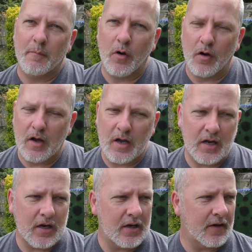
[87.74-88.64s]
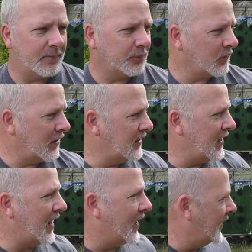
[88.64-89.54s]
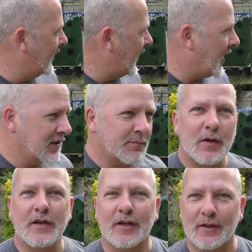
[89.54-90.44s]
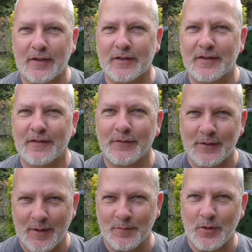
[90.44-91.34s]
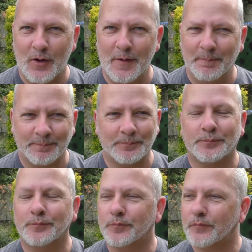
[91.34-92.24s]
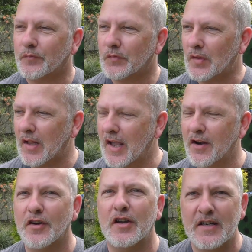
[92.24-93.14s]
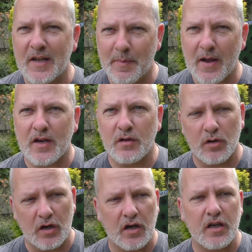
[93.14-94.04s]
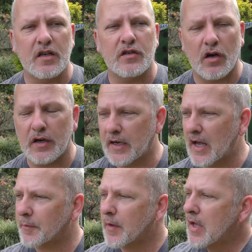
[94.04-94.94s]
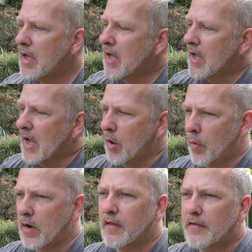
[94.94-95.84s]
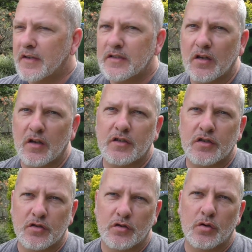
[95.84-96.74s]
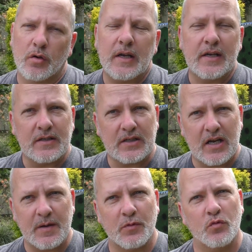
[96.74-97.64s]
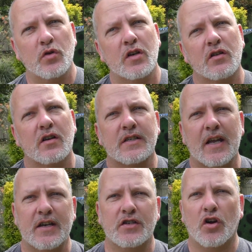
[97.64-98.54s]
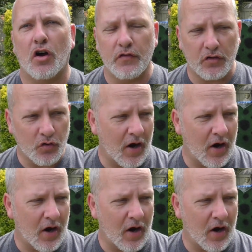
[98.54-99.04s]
my yard has been neglected for some time and I need to get back into it and I need to tidy it up. And one of the things I like to do is keep a really nice edge on the